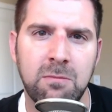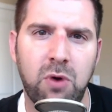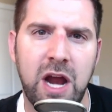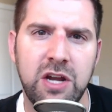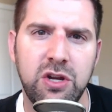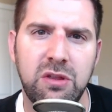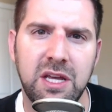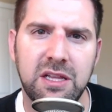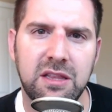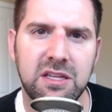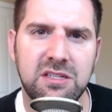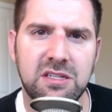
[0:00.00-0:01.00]
Brian, do you think
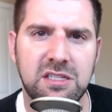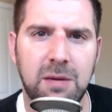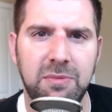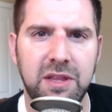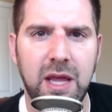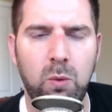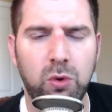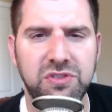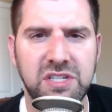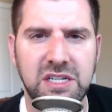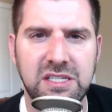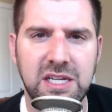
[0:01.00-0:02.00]
that this is something that will
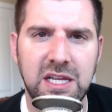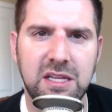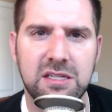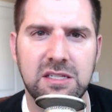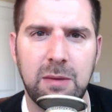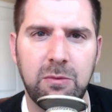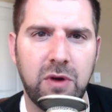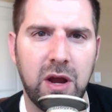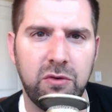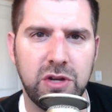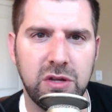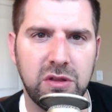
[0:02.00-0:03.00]
succeed this time
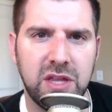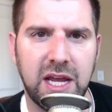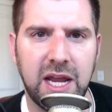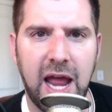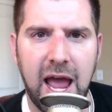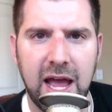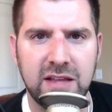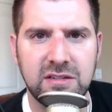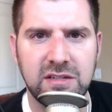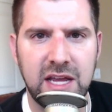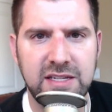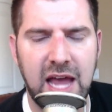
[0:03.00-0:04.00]
around? Do you think it
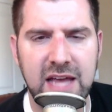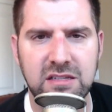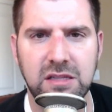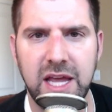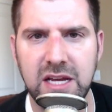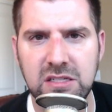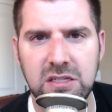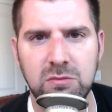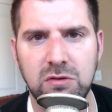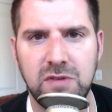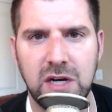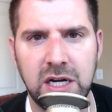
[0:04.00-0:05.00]
has it has legs to
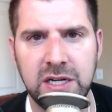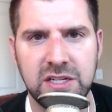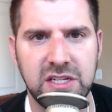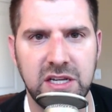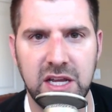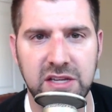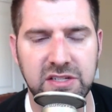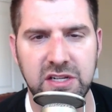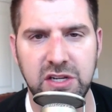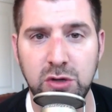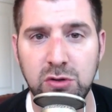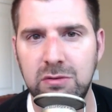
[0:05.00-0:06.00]
move on? Is it is it
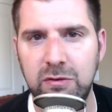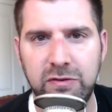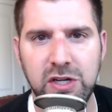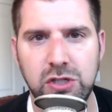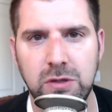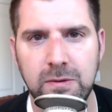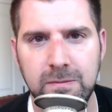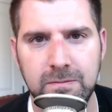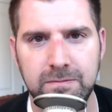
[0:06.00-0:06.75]
a useful feature?